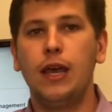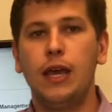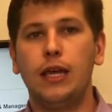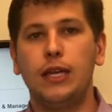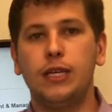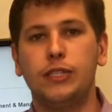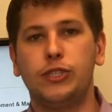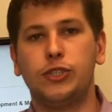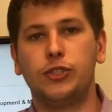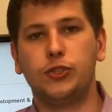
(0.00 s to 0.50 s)

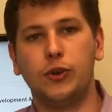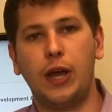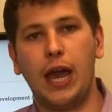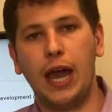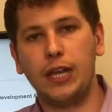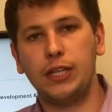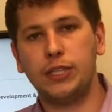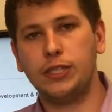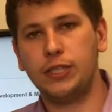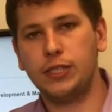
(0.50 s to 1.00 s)
is
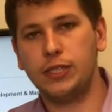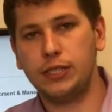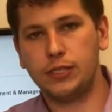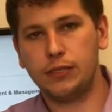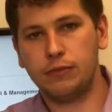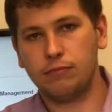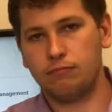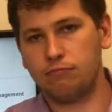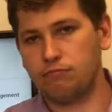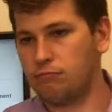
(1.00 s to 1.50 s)

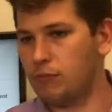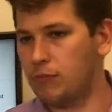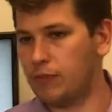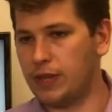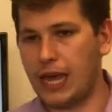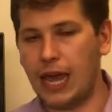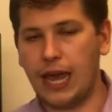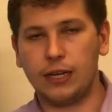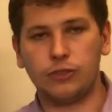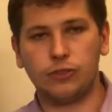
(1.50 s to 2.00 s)
strategies
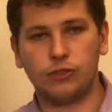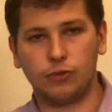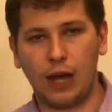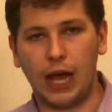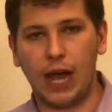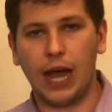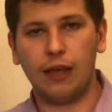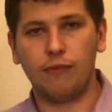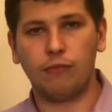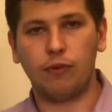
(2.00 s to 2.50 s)
that
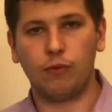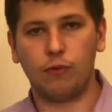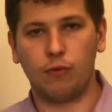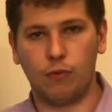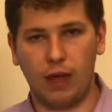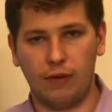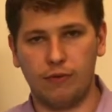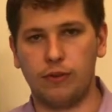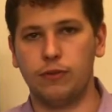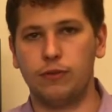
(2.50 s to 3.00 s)
drive
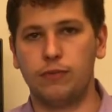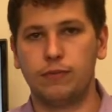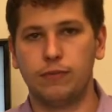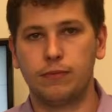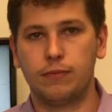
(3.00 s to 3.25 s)
revenue.